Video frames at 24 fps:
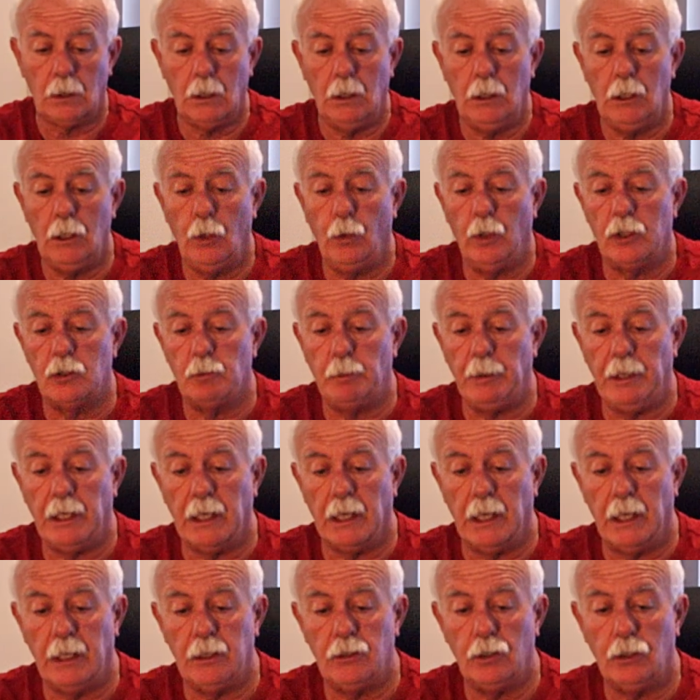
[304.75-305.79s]

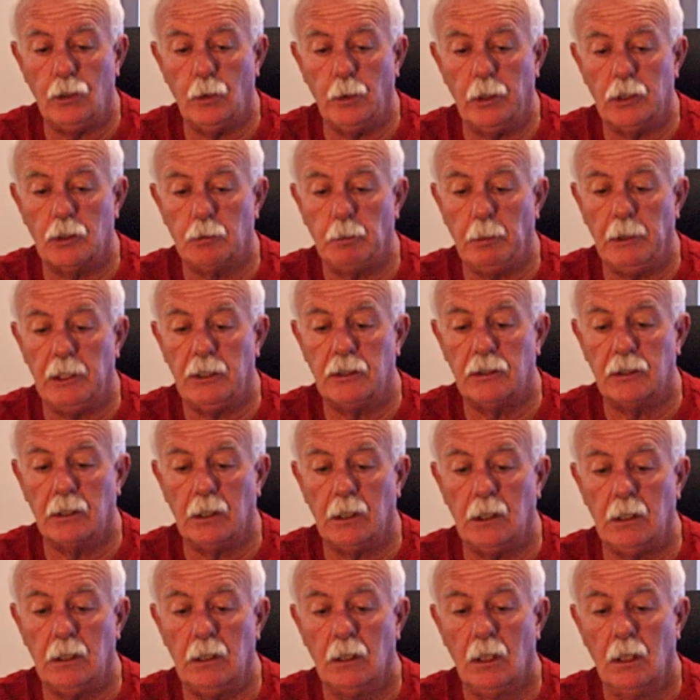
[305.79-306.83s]
USB-A to
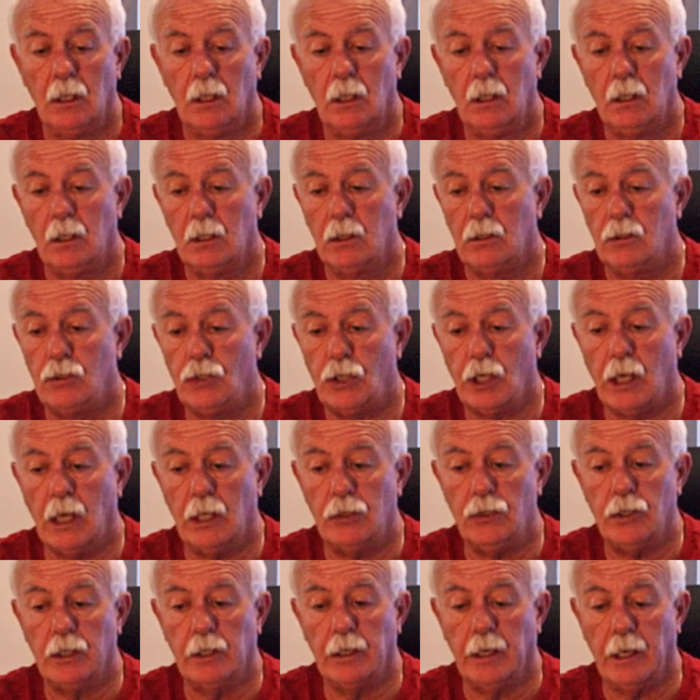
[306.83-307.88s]
USB-C
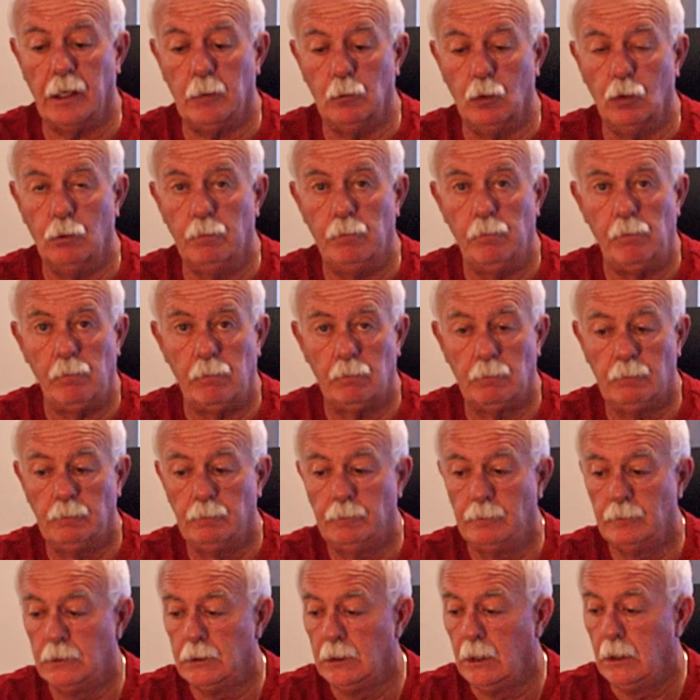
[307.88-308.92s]
charging cable.
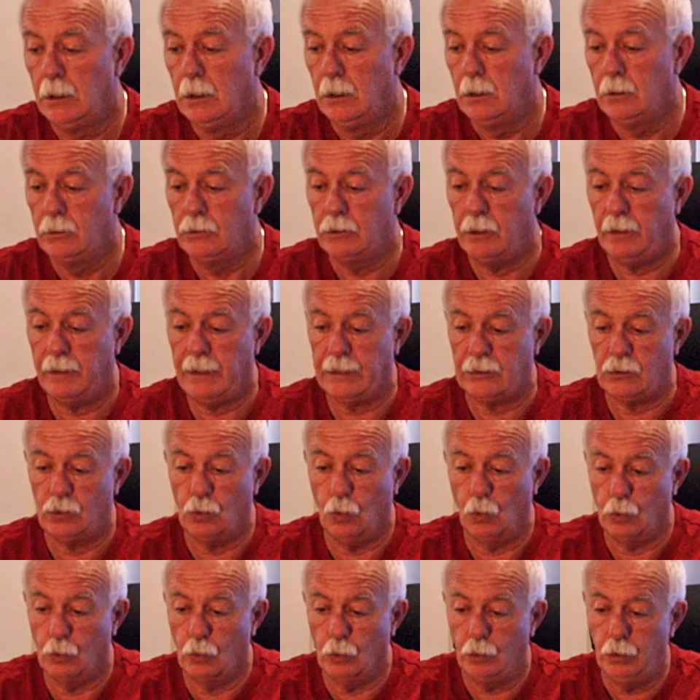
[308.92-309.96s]
So that's all
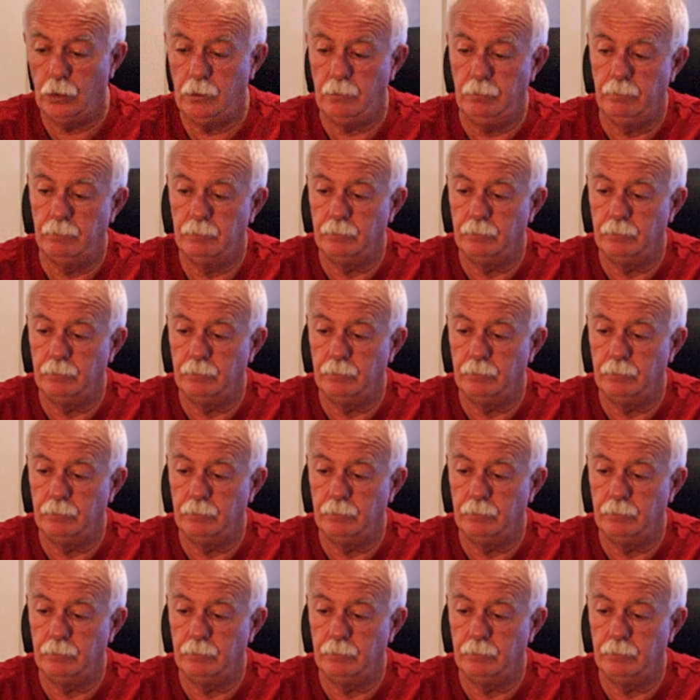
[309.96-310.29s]
good.